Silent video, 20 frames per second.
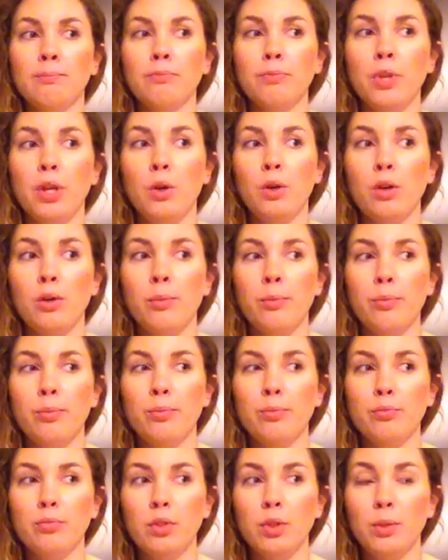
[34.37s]
They were
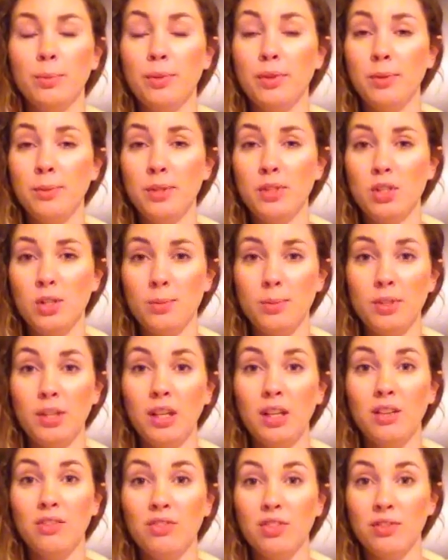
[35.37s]
pretty much up to
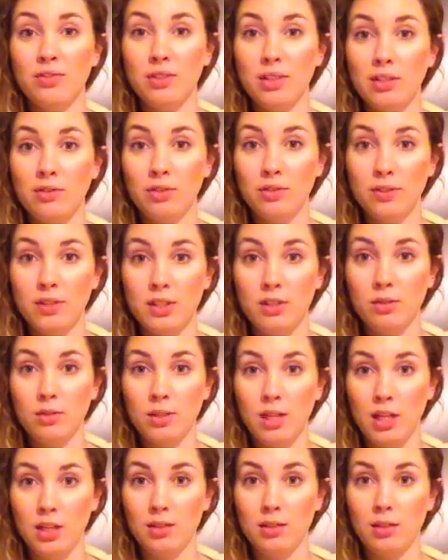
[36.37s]
like 52
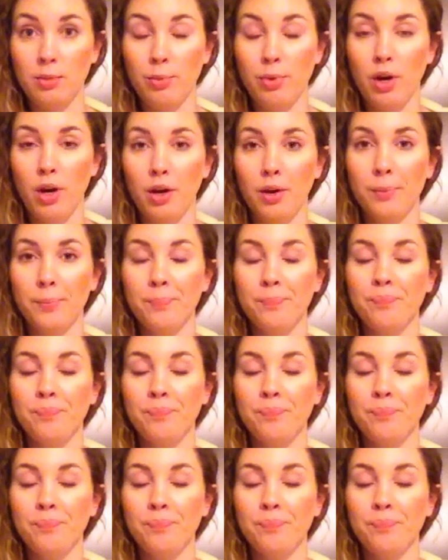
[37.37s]
days apart.